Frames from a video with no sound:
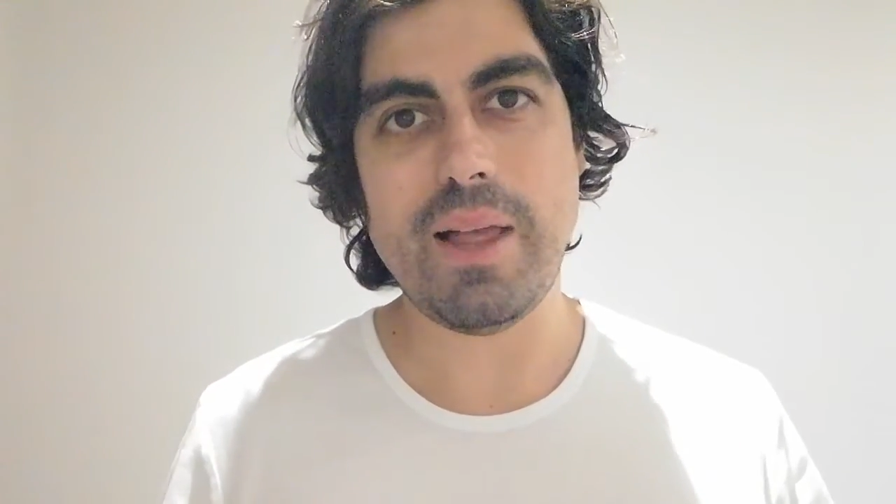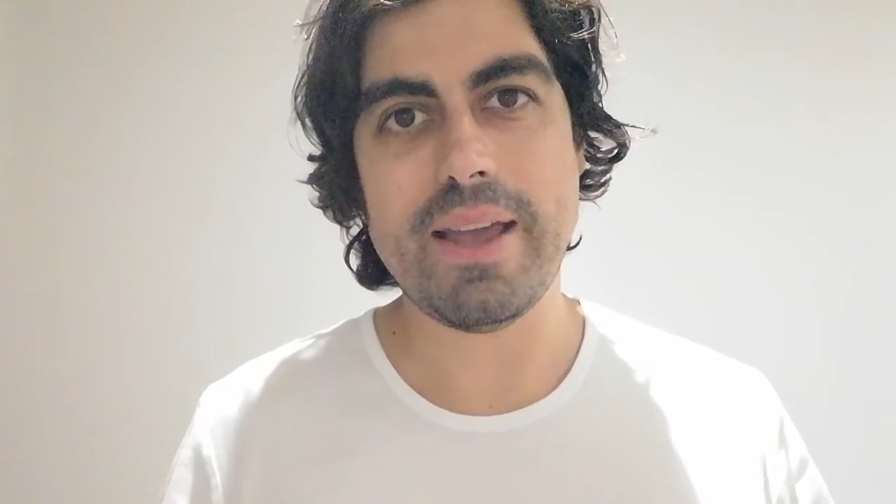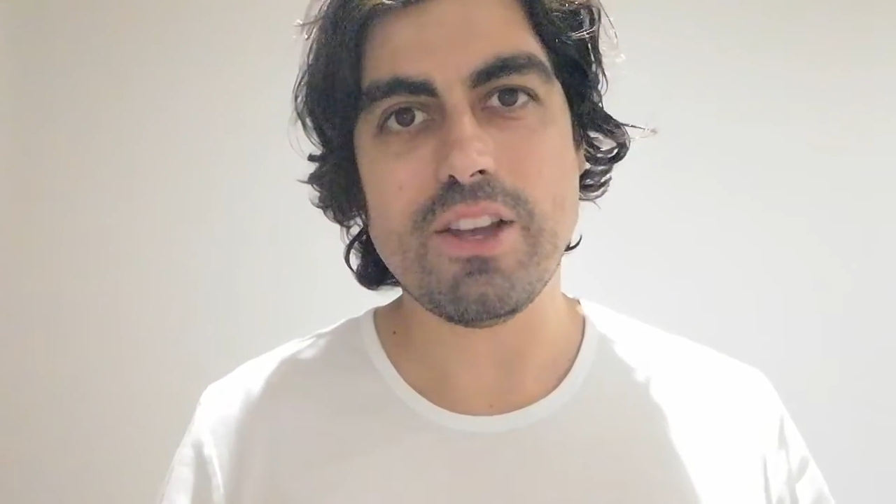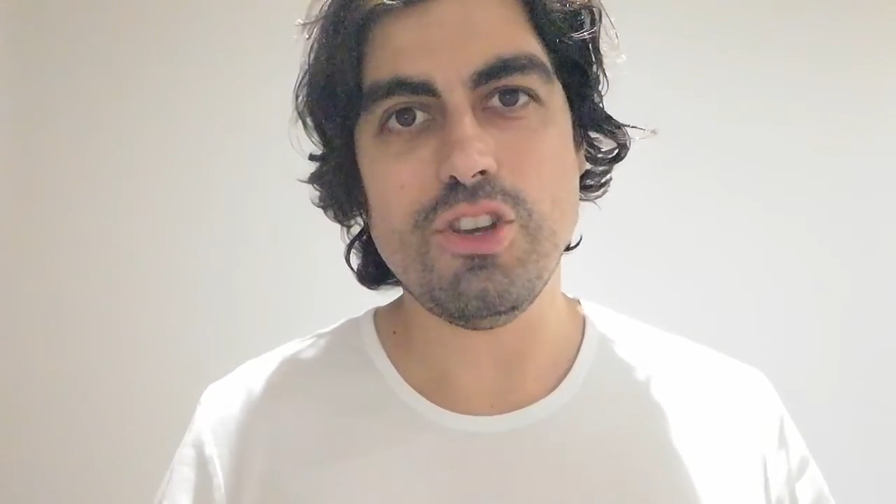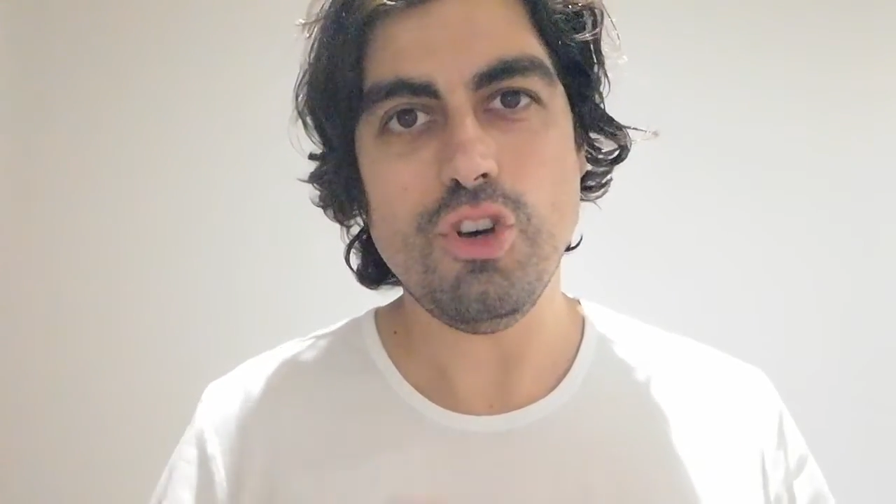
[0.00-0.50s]

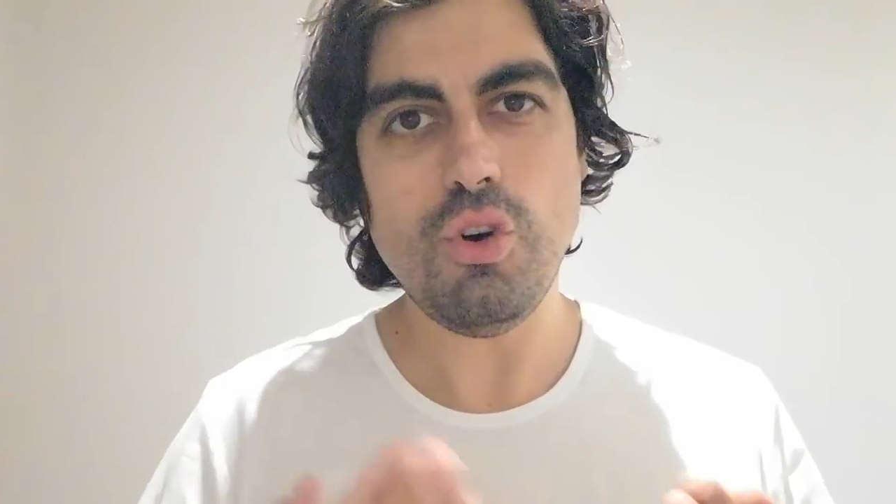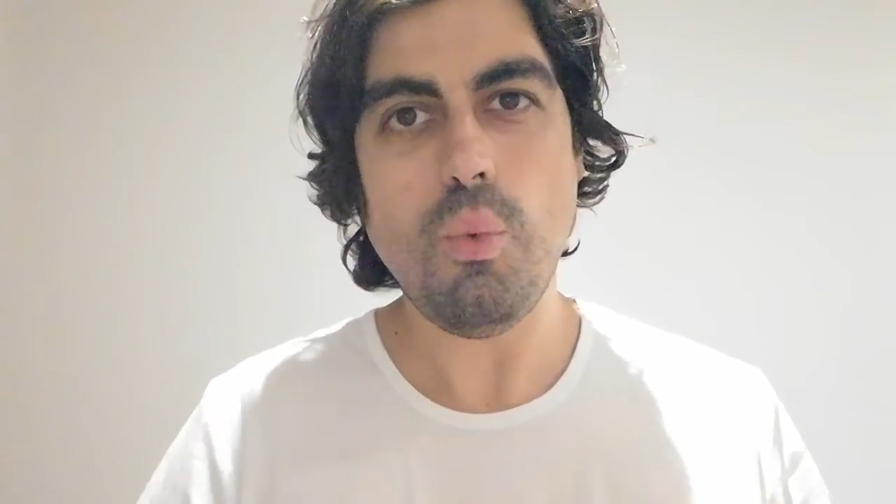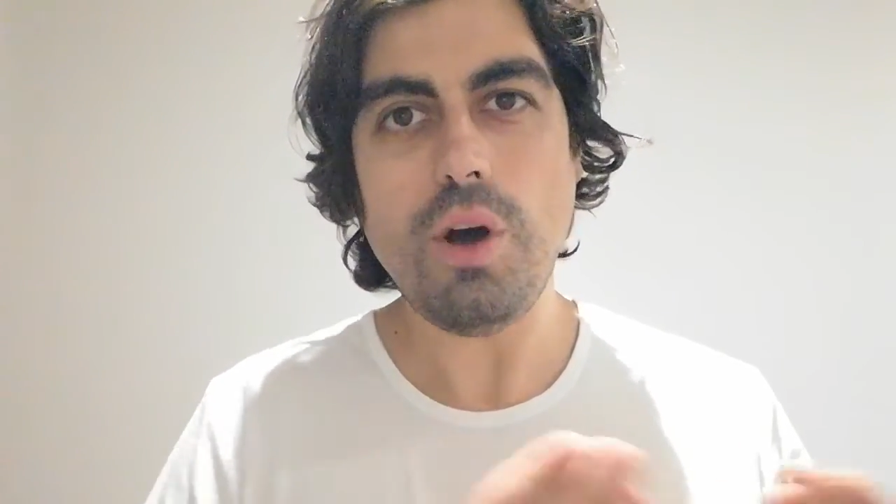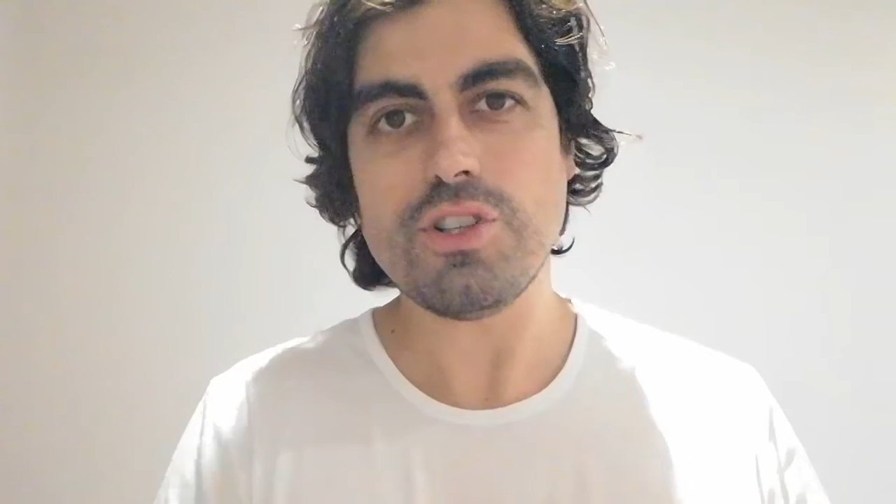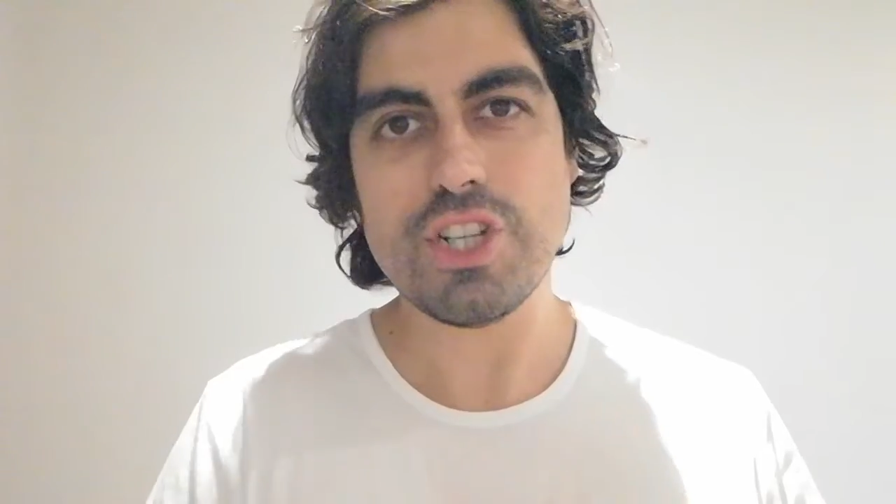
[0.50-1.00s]
like you're
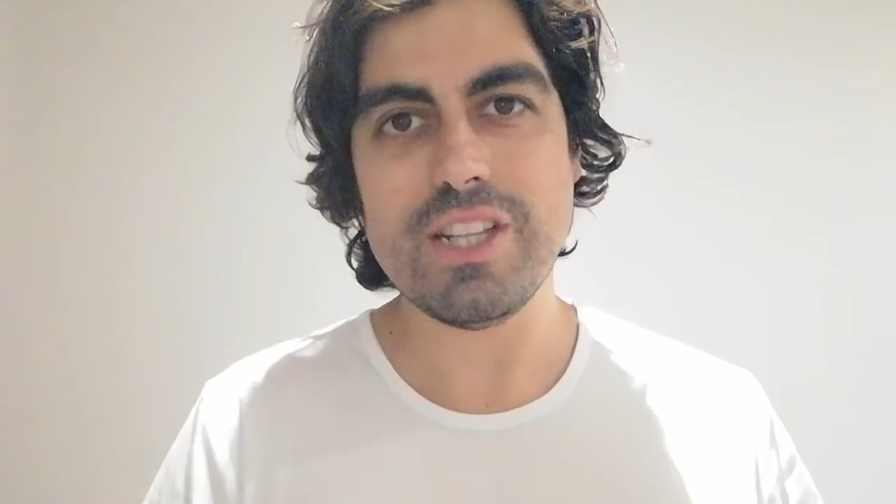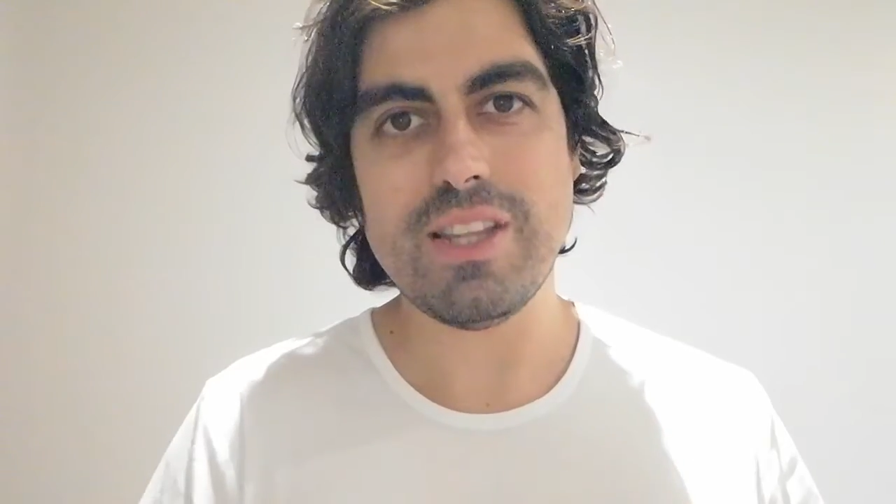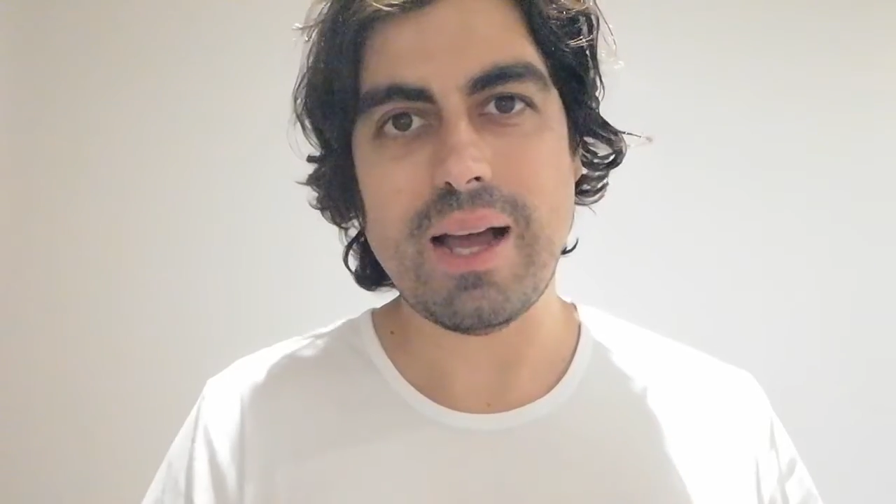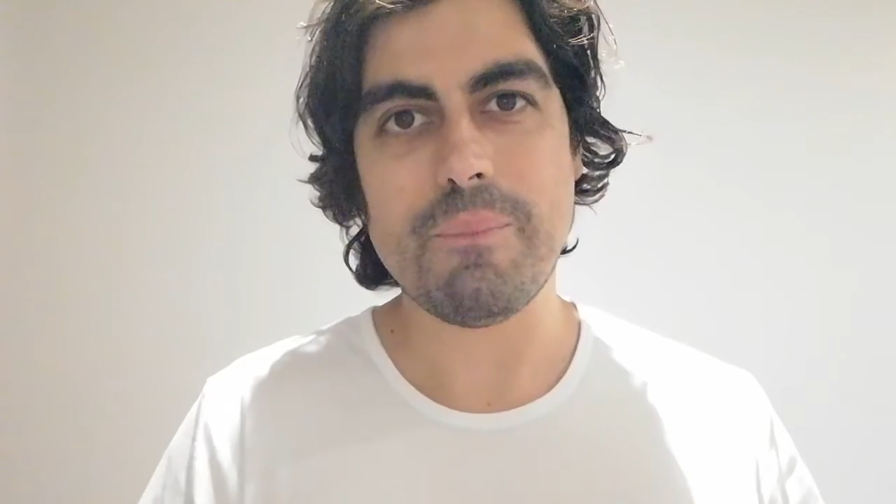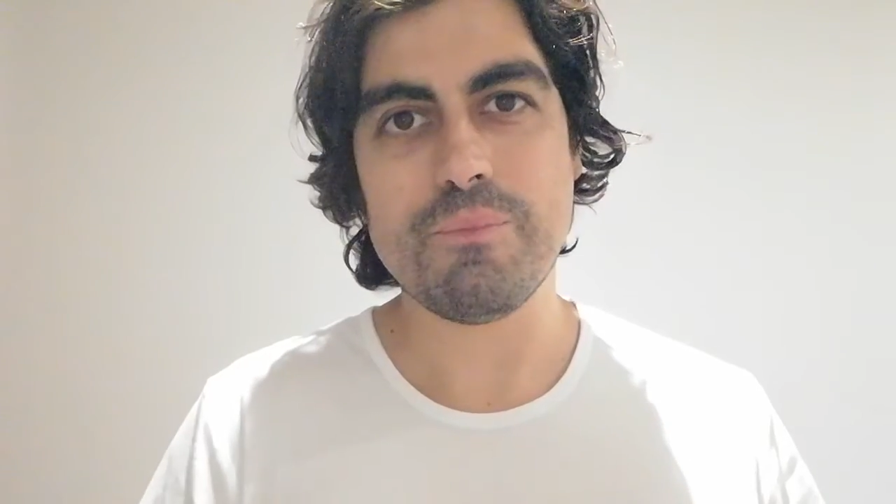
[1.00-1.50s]
watching
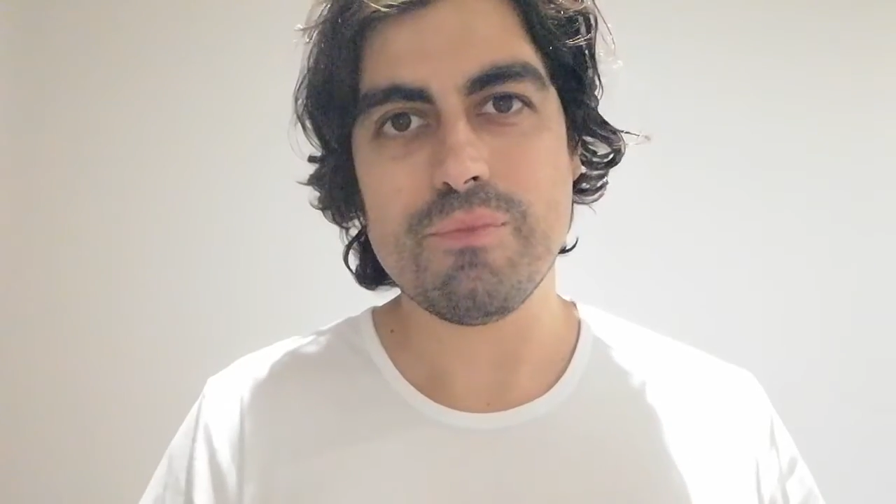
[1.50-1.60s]
that.